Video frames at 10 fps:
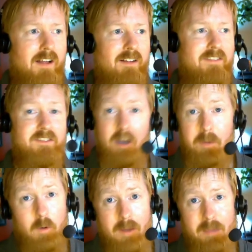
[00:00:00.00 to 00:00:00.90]

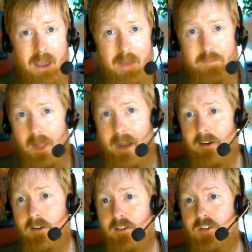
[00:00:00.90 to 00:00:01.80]
WNBA
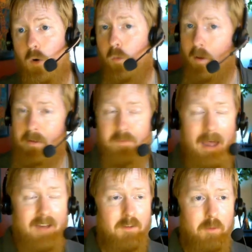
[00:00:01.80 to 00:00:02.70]
players or women's
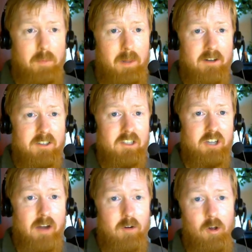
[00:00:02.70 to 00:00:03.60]
basketball players in
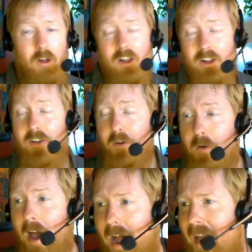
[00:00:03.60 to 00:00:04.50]
general do
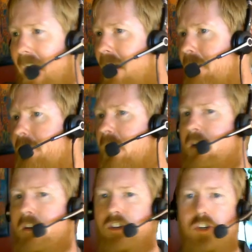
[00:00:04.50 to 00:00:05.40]
not have
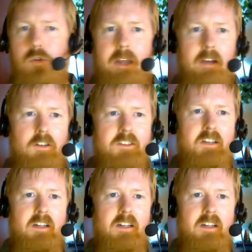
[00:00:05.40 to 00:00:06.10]
shoe deals?